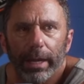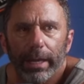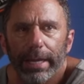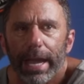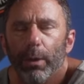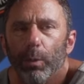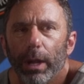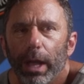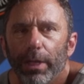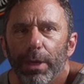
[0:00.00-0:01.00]
yeah,
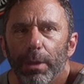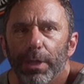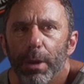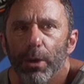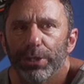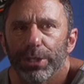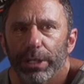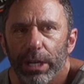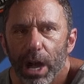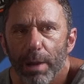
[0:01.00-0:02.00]
what the the most
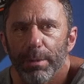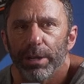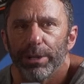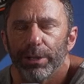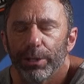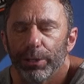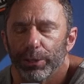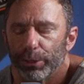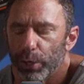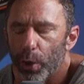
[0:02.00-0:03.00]
common
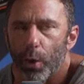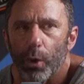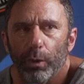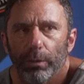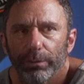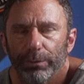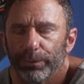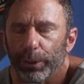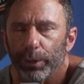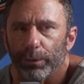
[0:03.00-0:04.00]
goal
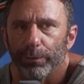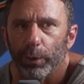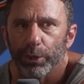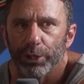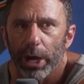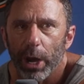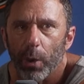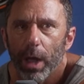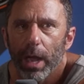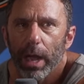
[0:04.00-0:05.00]
for your first
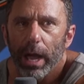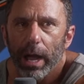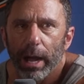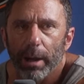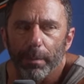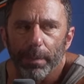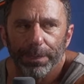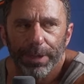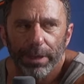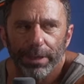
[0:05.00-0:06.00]
show. Um,
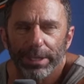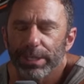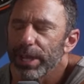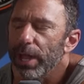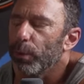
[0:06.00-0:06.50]
th- this is not the